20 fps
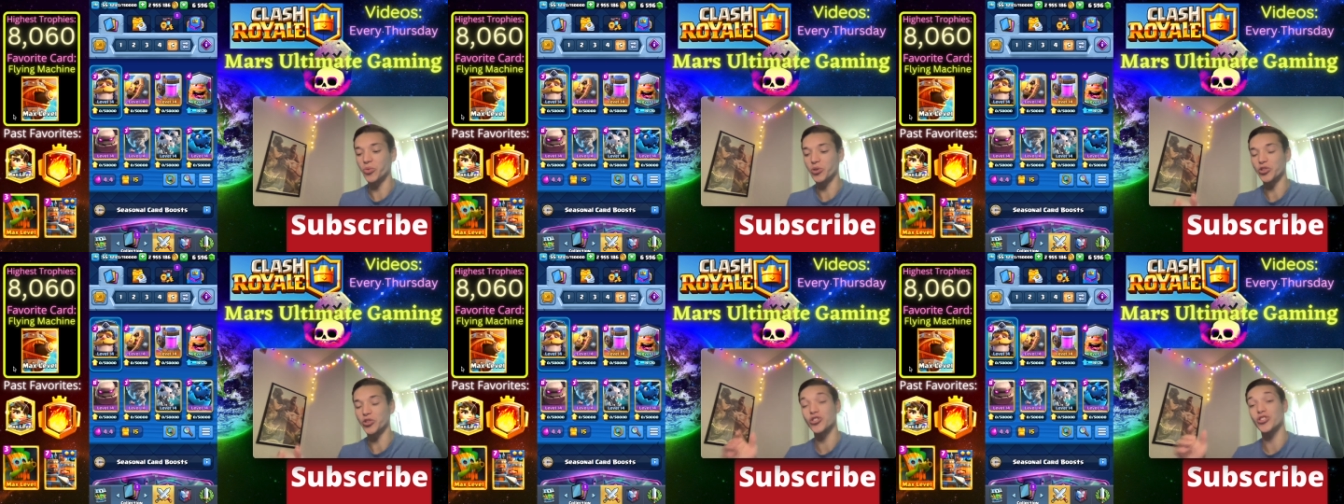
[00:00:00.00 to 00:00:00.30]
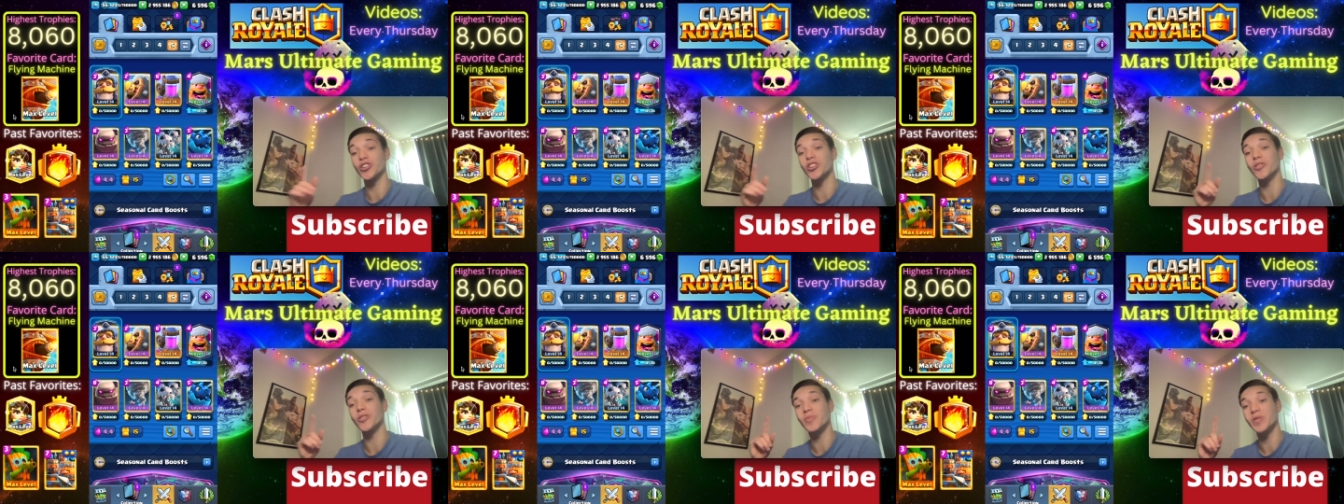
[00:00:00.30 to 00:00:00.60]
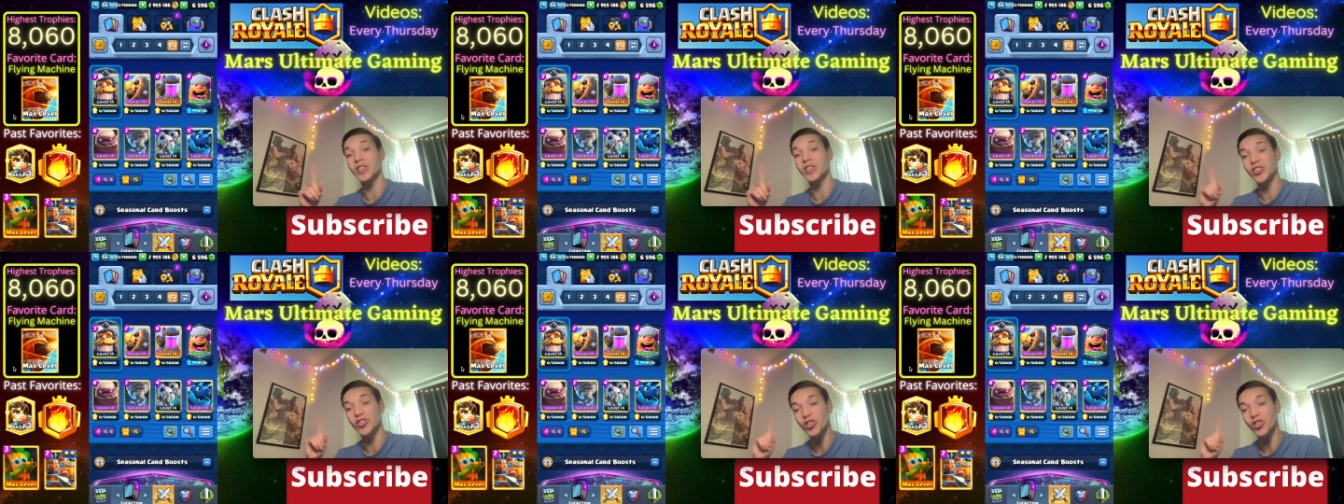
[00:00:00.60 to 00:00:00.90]
which is going to
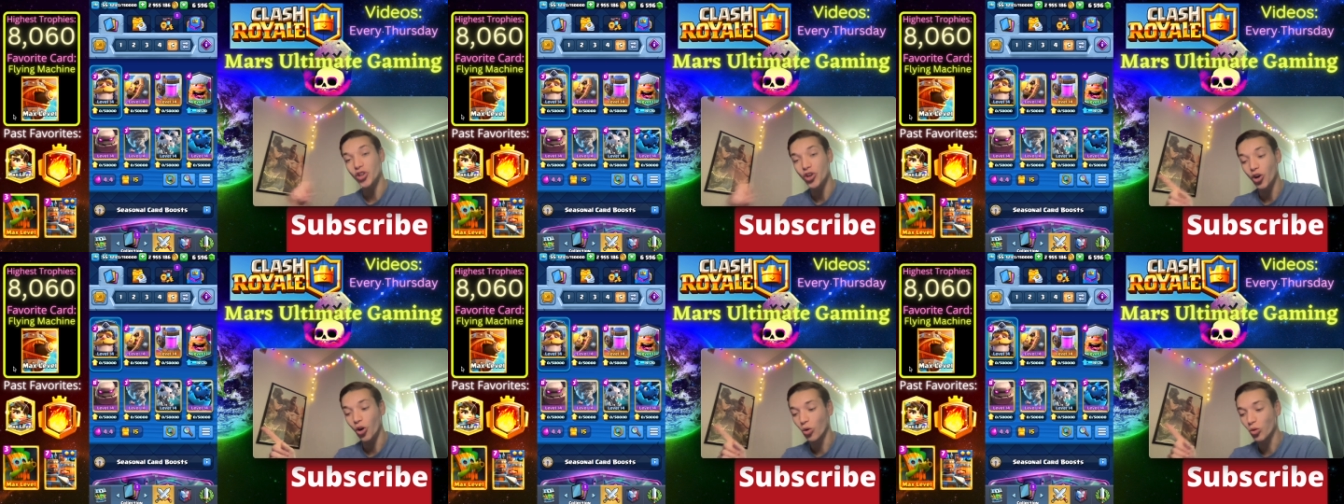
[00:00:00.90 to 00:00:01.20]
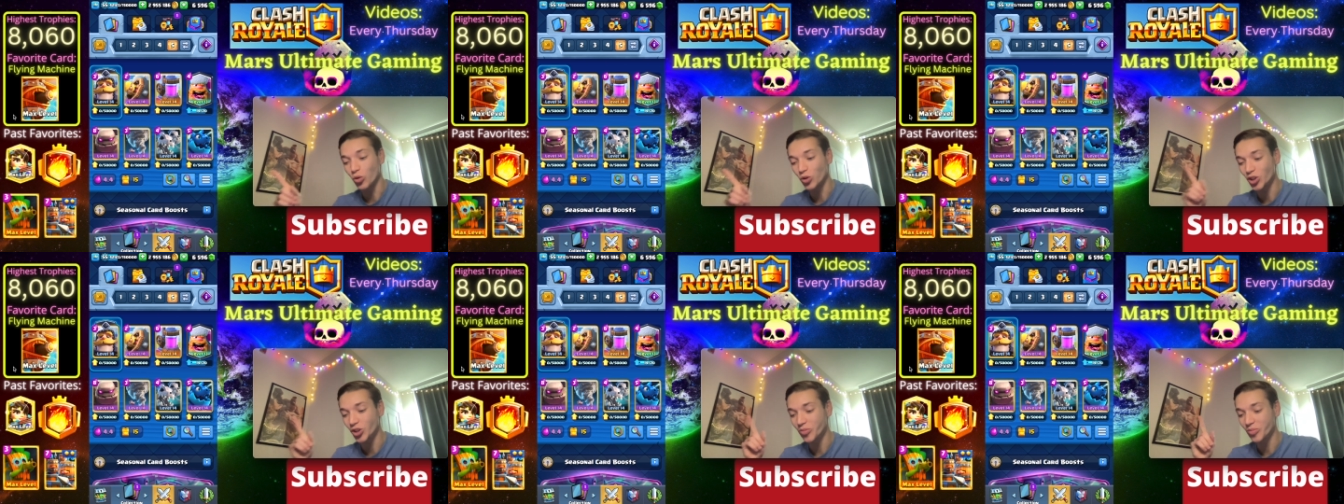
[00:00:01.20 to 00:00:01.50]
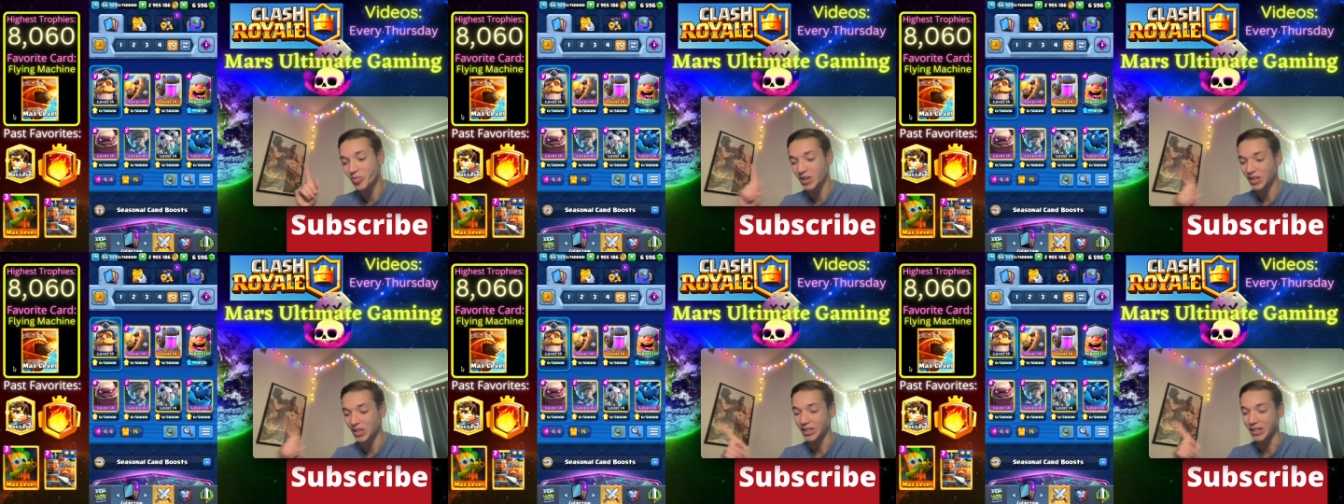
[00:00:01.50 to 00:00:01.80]
be this
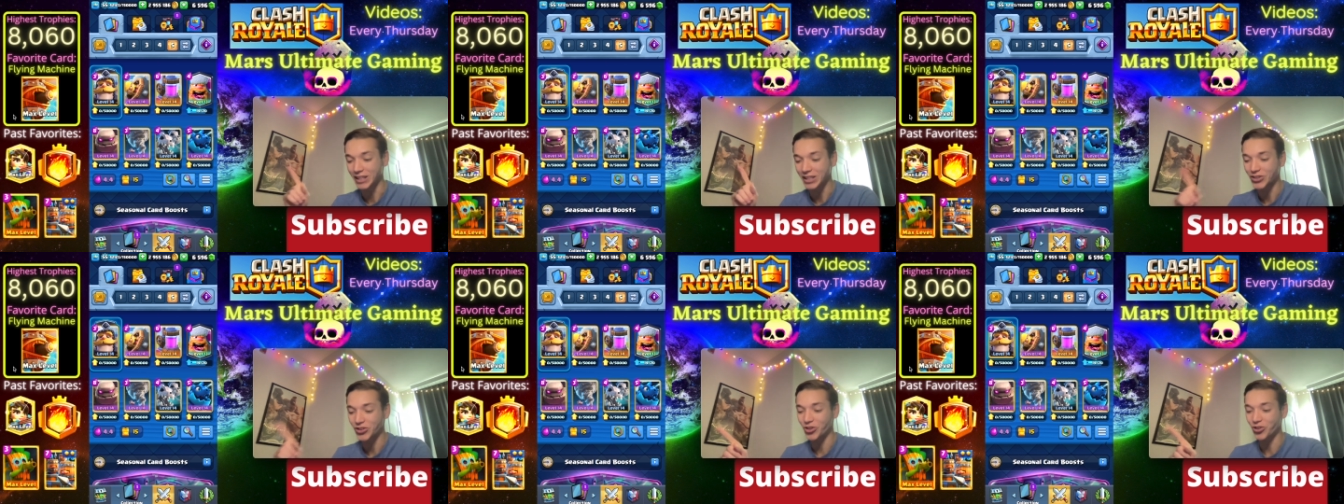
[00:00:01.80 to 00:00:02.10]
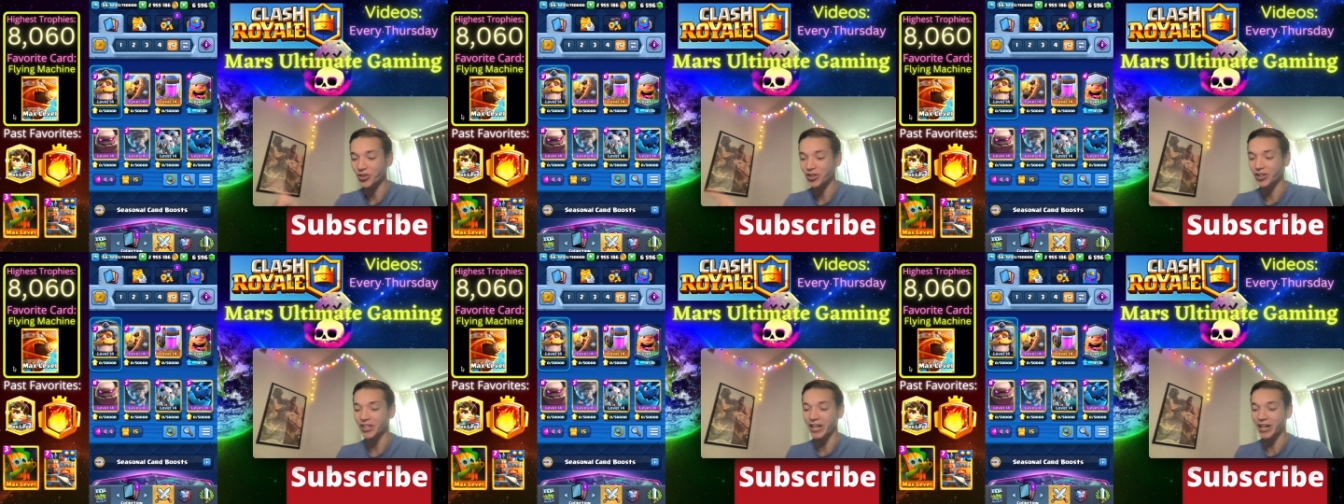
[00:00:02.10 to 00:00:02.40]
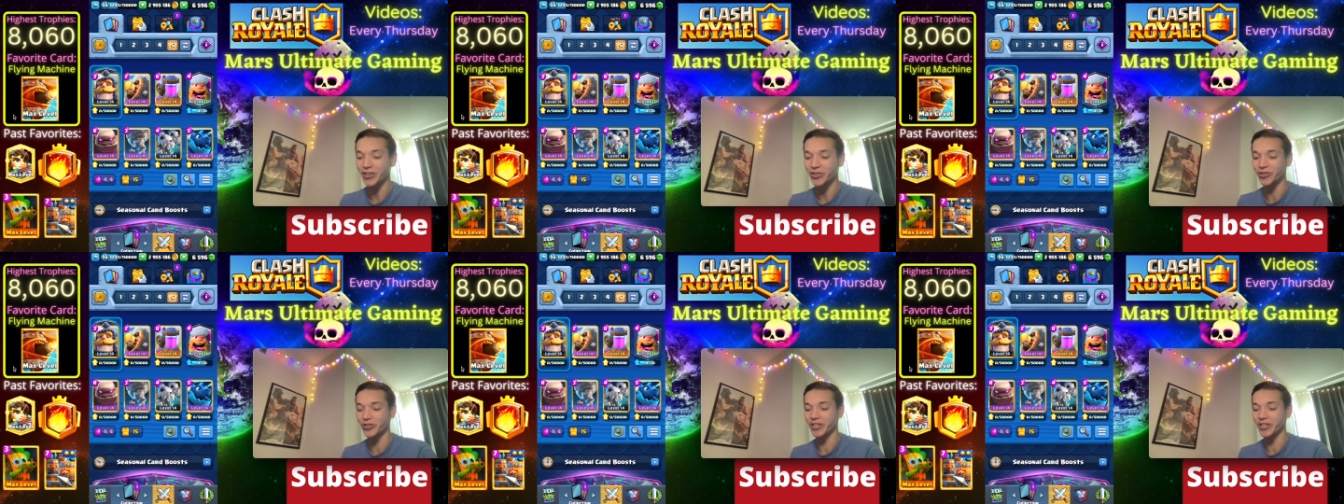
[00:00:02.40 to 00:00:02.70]
Golem Elixir
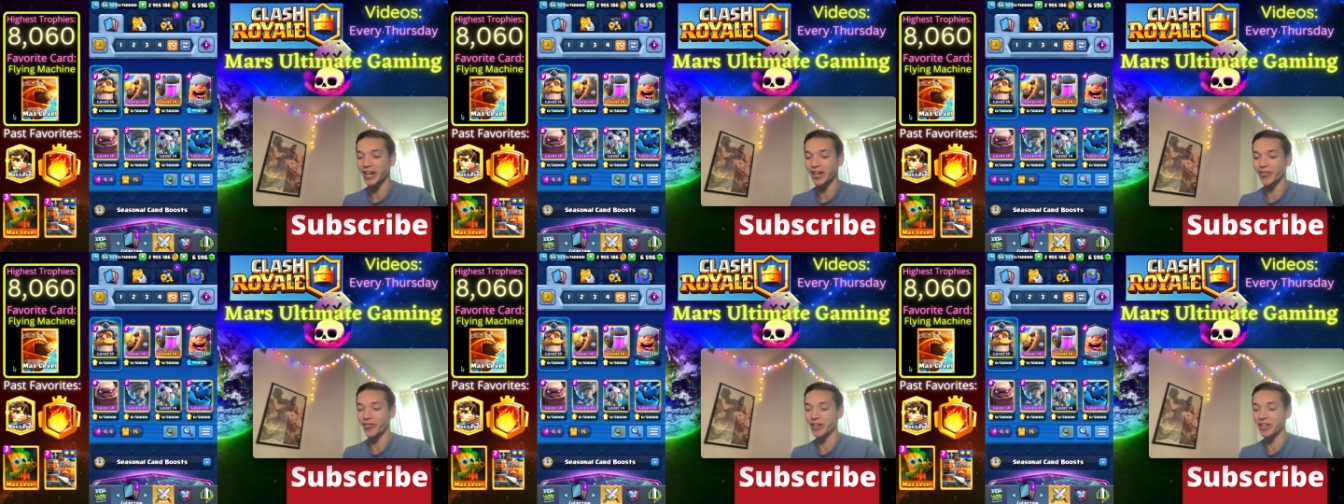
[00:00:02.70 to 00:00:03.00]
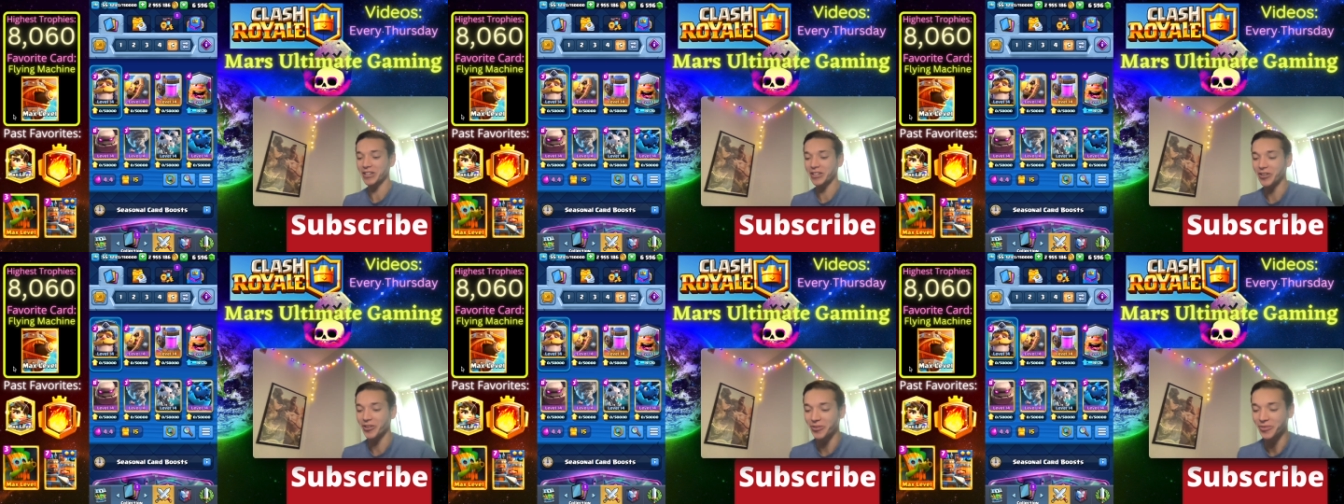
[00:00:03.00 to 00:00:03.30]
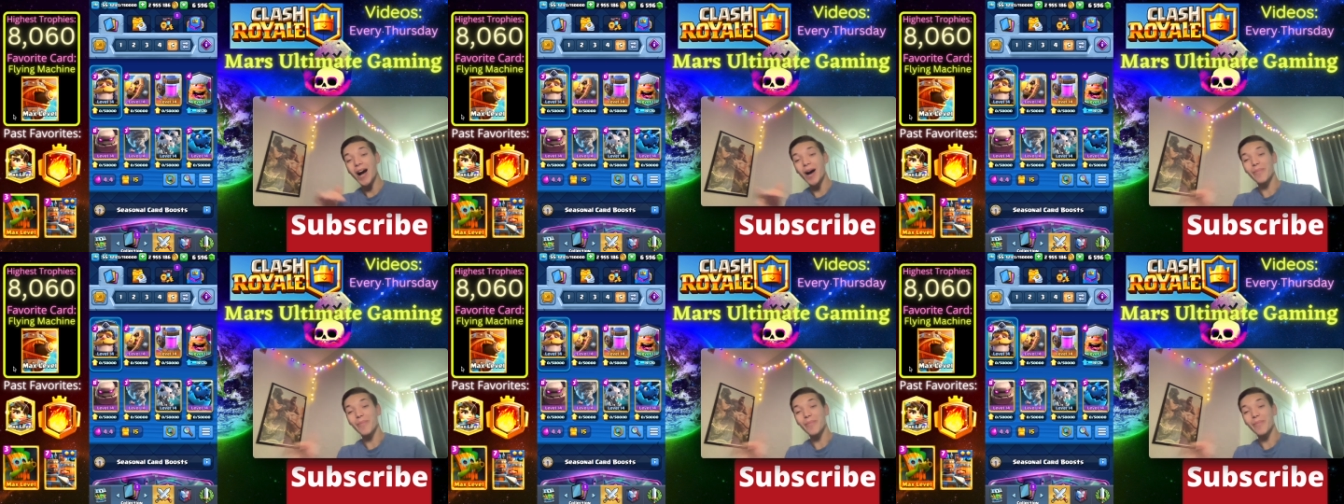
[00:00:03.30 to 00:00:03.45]
Collector deck right here.